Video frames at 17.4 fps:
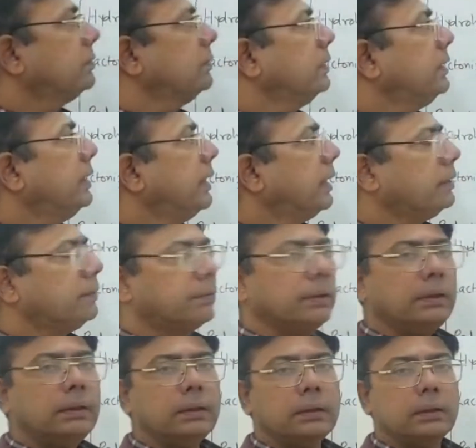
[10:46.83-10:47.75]
we react
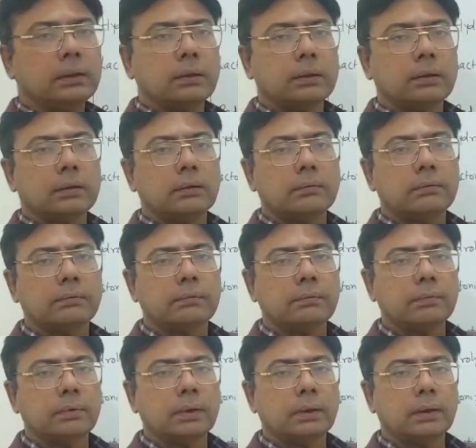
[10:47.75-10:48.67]
with
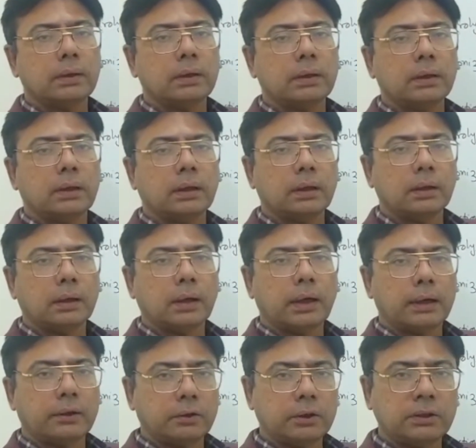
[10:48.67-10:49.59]

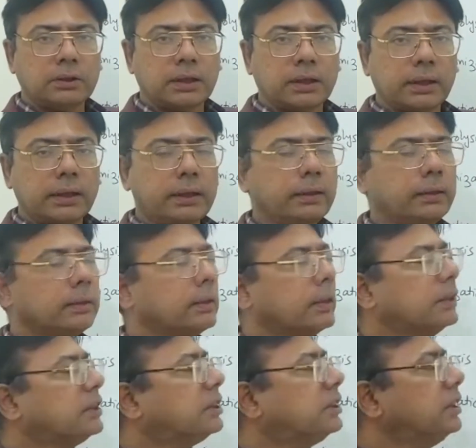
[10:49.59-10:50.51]
hydrogen
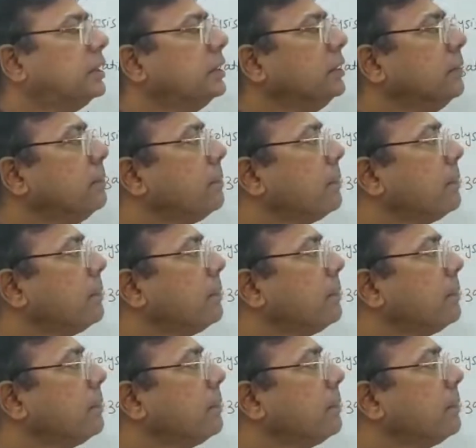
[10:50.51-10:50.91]
cyanide HCN,